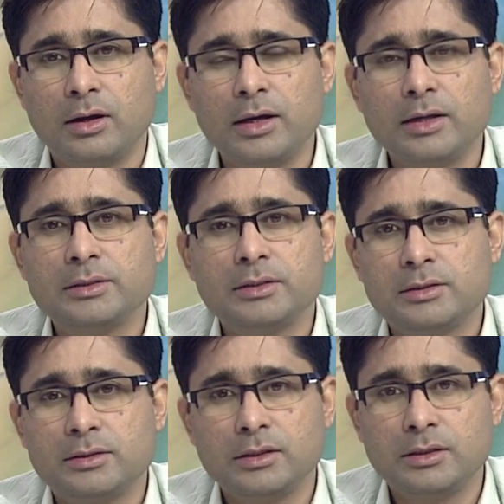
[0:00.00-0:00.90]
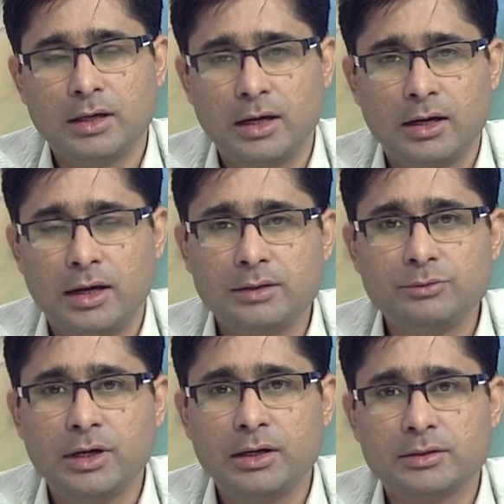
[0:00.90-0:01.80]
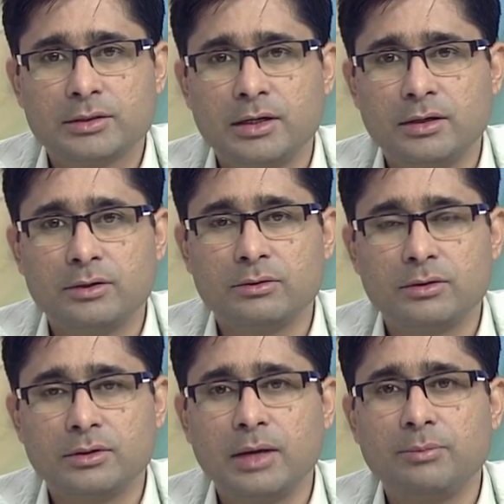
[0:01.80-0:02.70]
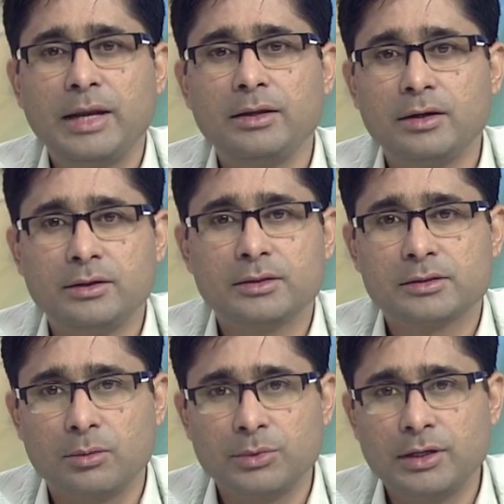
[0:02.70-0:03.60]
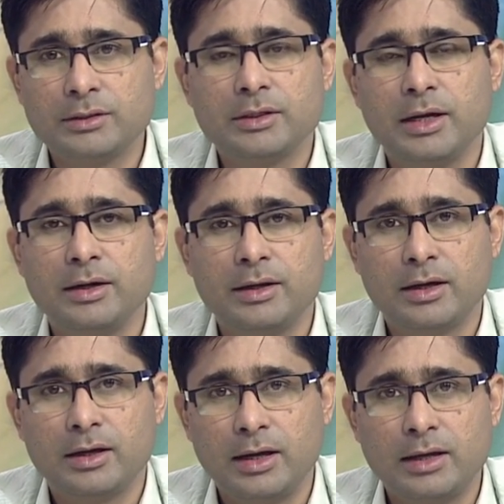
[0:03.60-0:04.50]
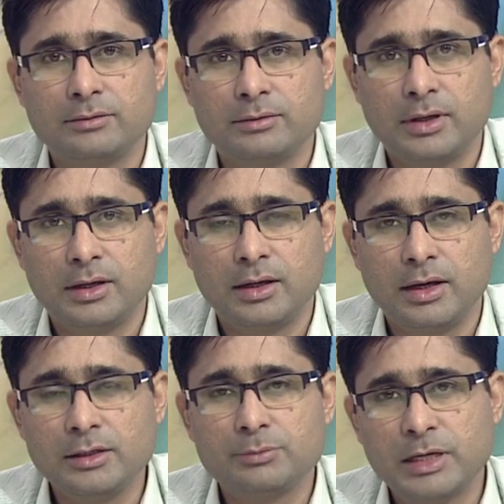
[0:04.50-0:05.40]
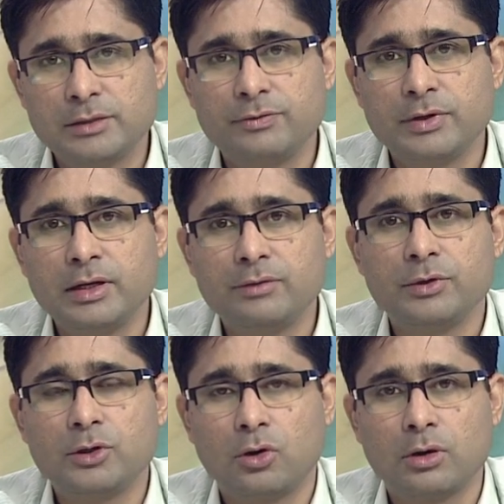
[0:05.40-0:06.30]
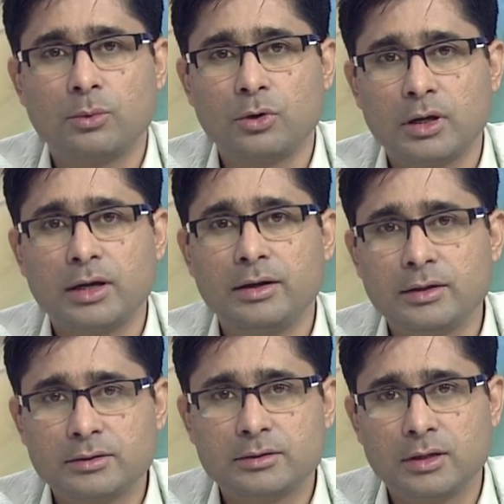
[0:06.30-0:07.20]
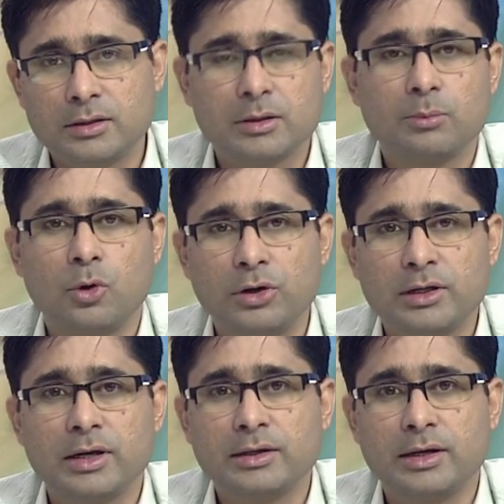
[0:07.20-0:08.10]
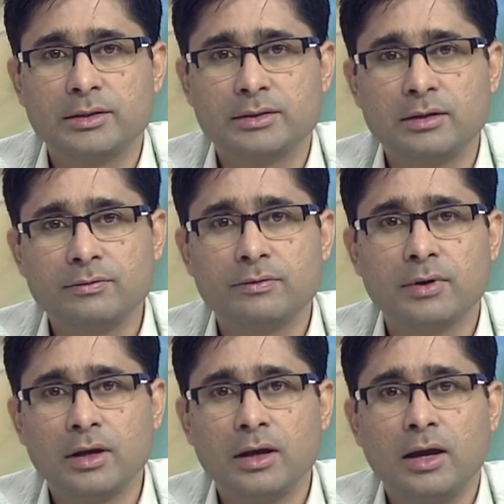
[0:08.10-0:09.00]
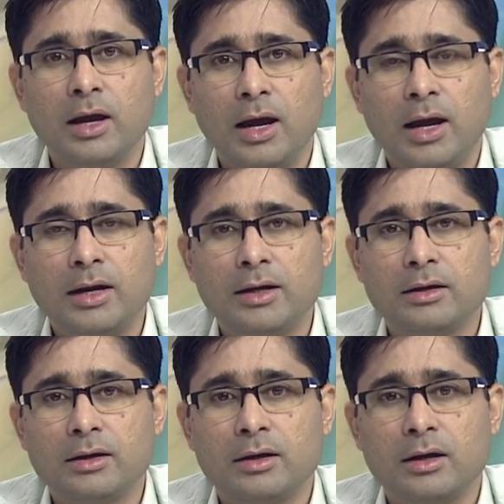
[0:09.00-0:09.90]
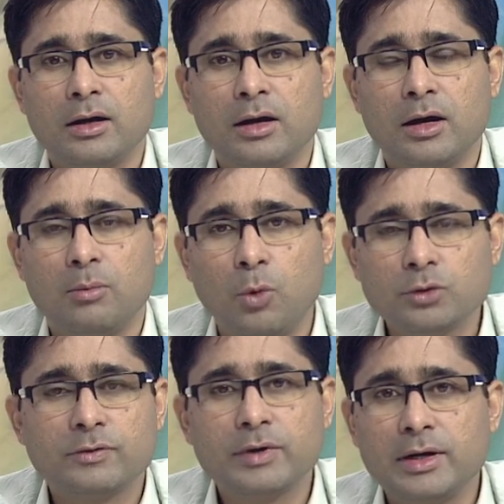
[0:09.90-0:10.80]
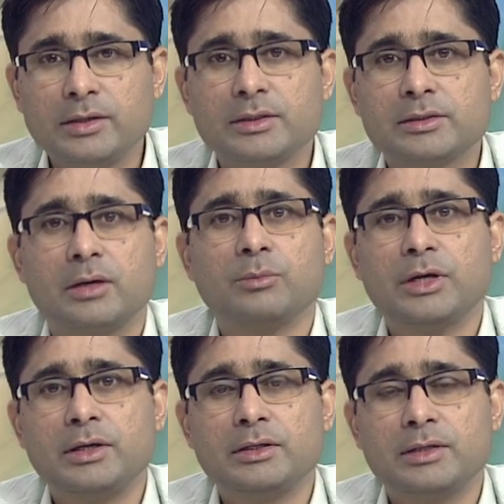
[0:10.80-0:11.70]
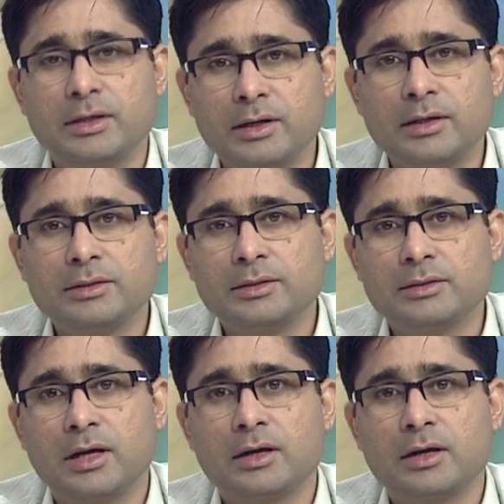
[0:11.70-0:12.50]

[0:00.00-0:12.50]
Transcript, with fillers: religions, uh, as we understand, you know, there are many religious communities in India, as in specifically if we talk about our Indian uh, subcontinent itself, and most of the religious communities and religions